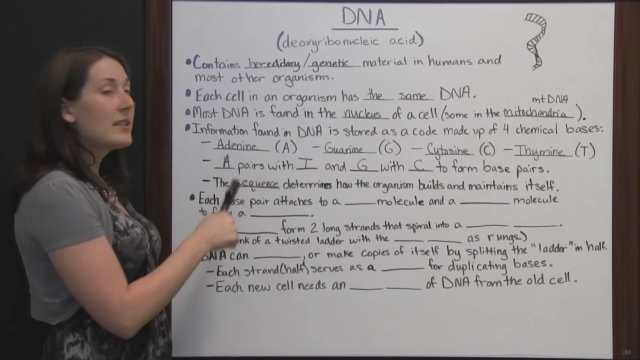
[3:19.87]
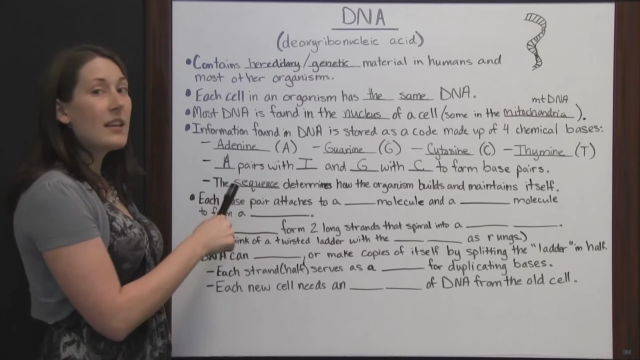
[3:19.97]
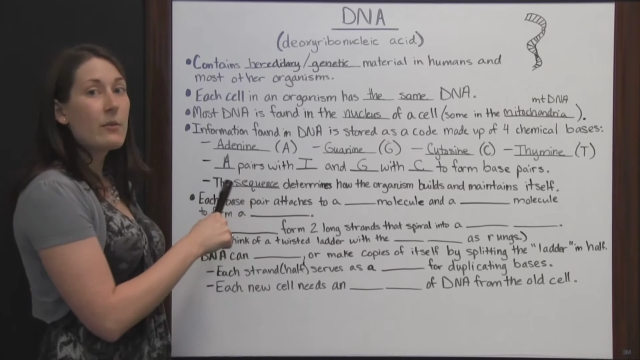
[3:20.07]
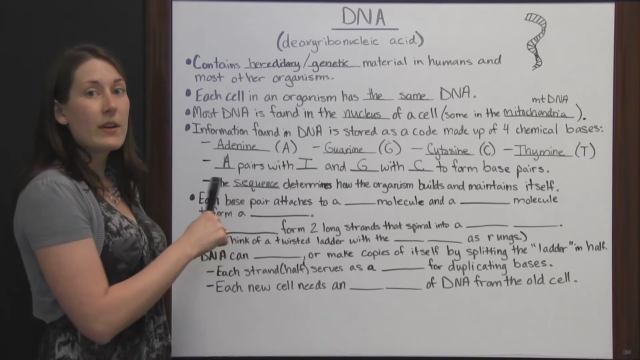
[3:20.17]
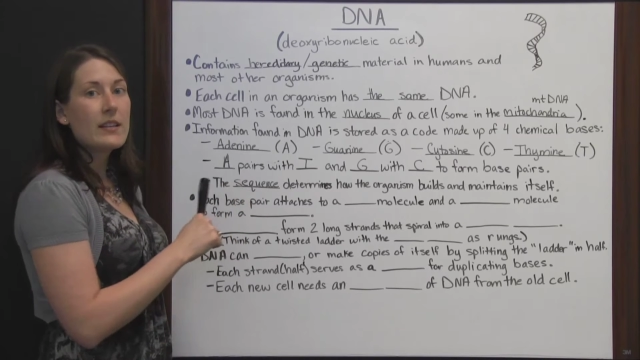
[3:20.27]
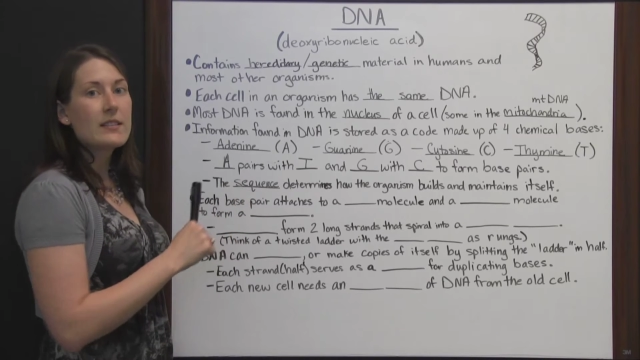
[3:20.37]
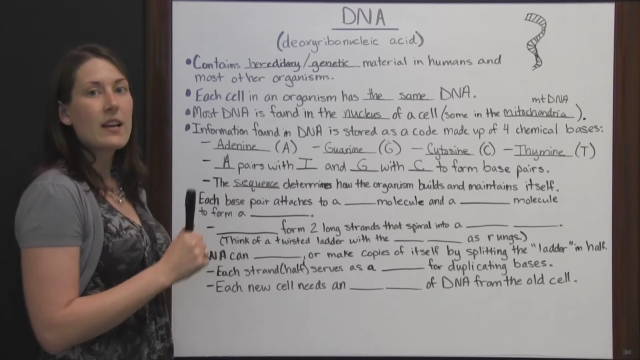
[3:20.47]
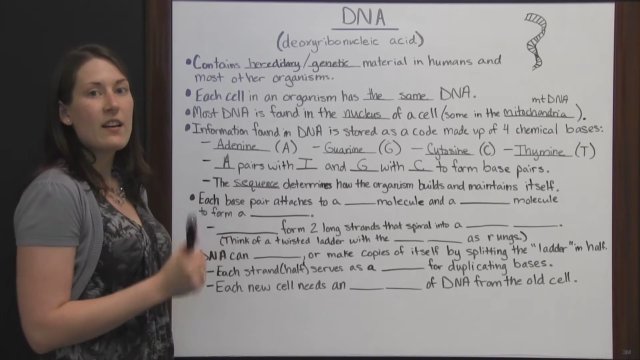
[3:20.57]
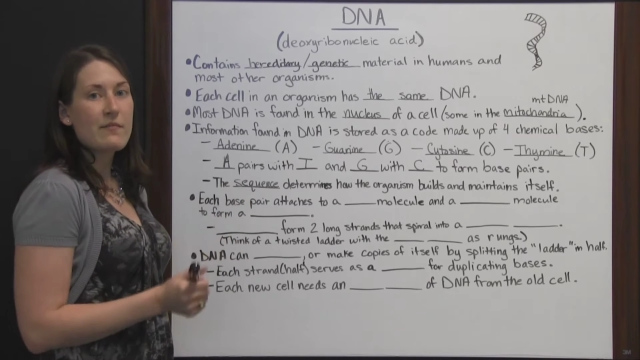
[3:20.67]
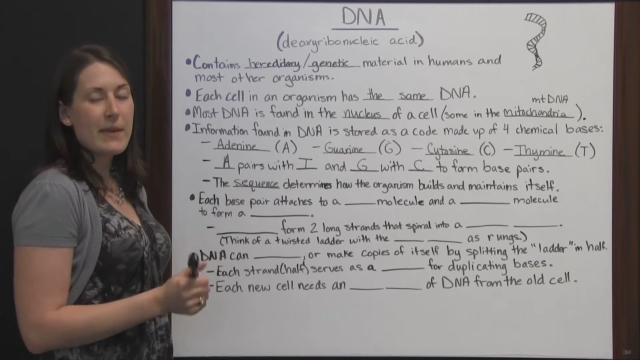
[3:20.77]
sequence
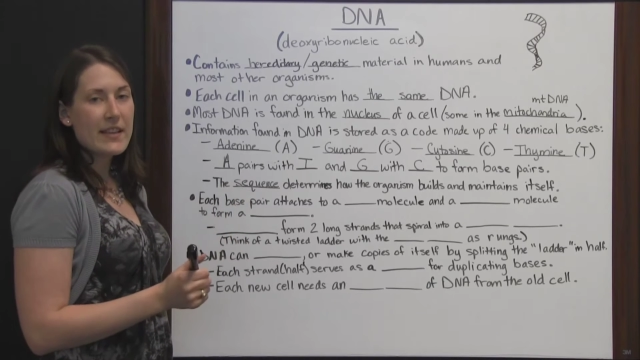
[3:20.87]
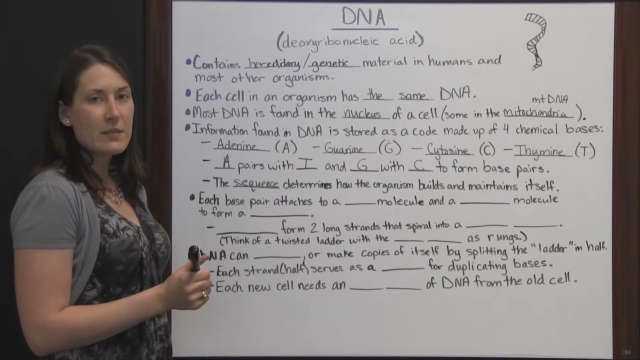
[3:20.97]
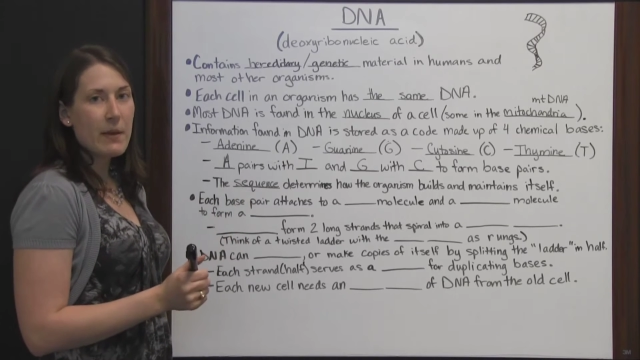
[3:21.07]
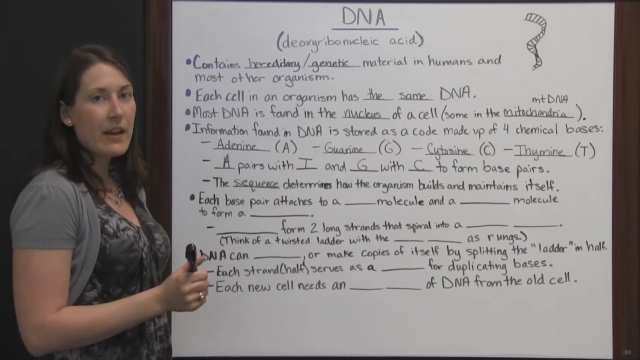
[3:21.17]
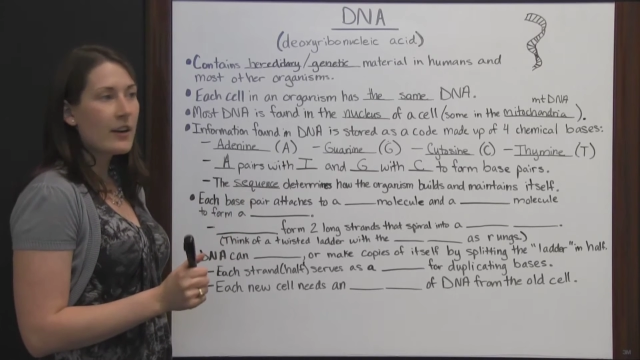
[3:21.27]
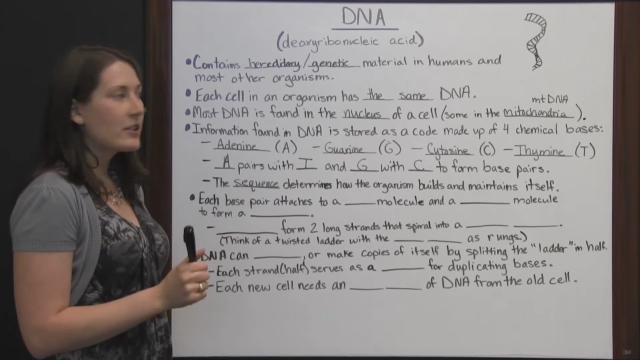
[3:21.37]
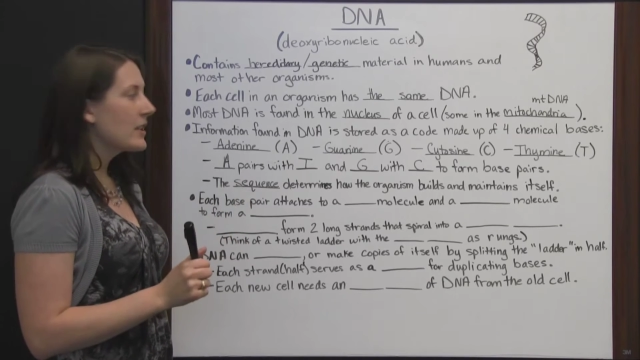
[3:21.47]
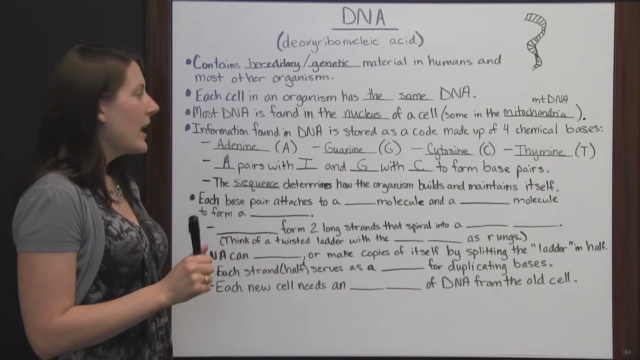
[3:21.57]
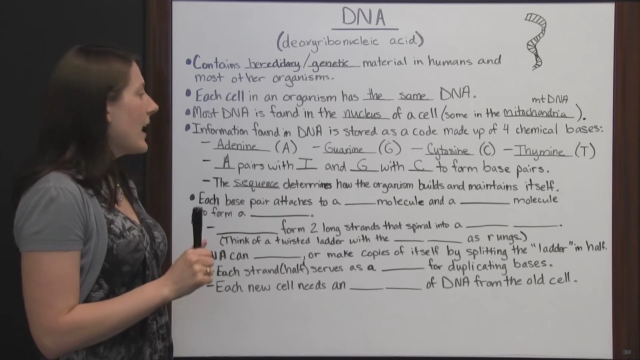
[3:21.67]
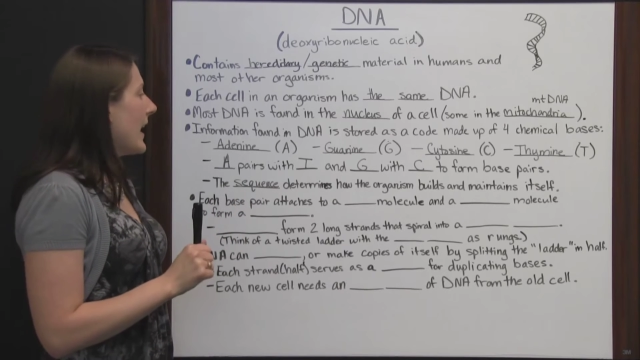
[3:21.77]
of base pairs.
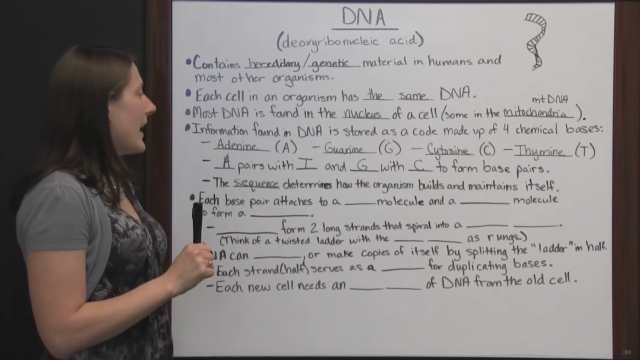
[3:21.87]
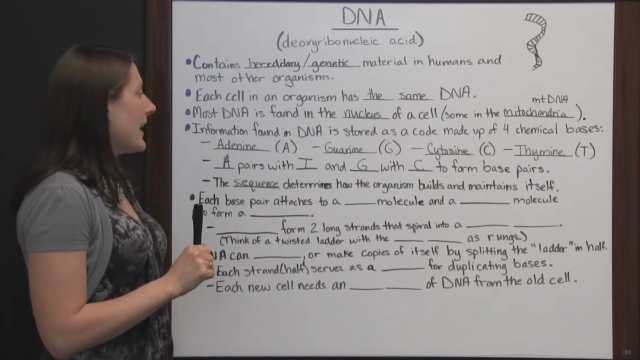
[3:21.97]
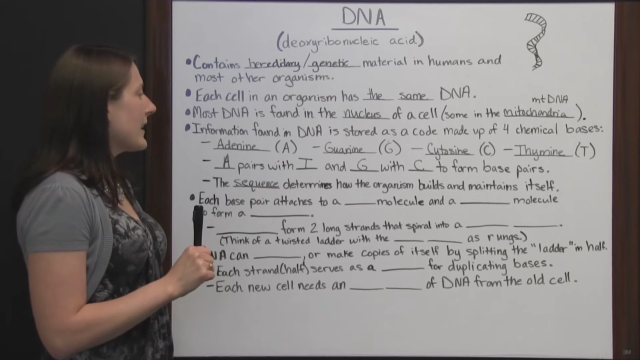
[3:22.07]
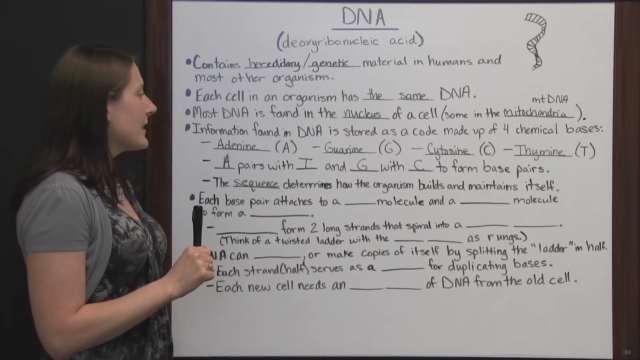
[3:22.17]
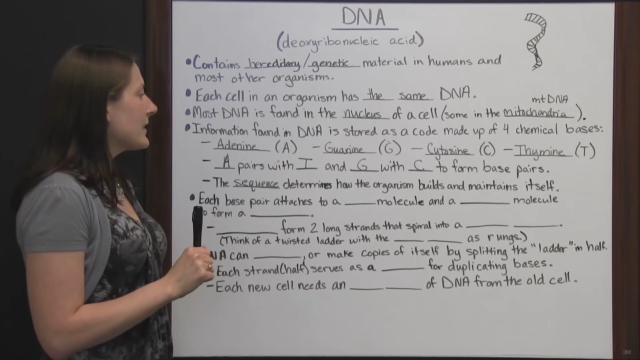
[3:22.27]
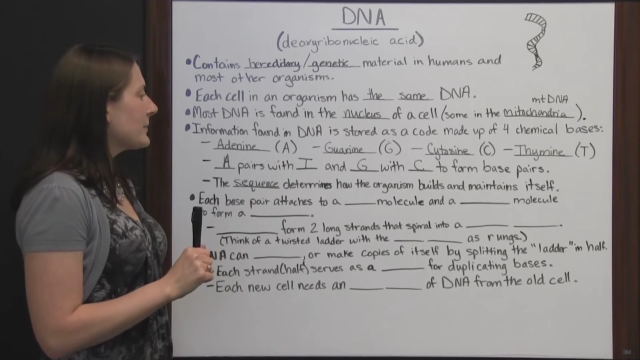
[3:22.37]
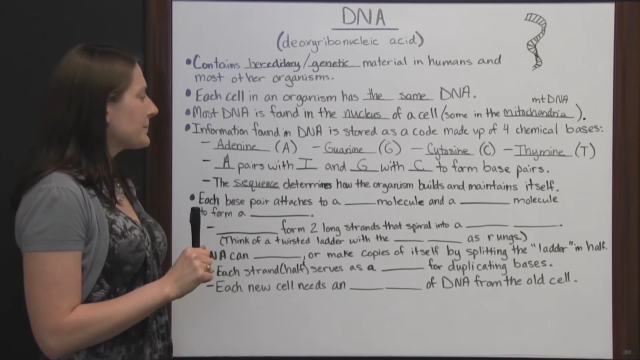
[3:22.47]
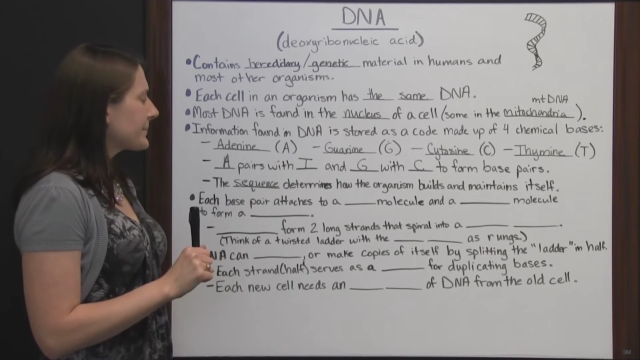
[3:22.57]
And